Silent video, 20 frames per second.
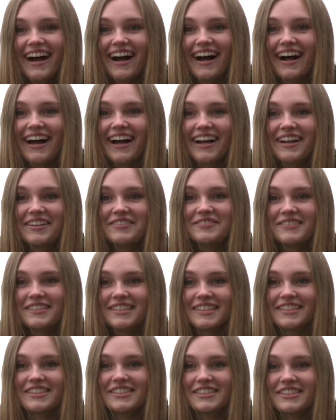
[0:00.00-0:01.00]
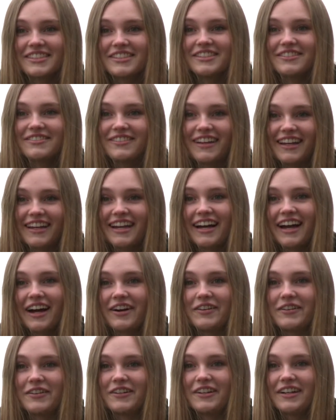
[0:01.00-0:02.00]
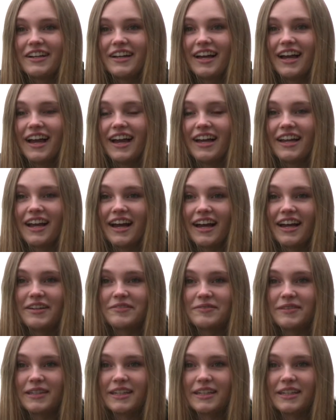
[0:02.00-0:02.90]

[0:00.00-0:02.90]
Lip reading: I'm Sister Savannah Howell, and I am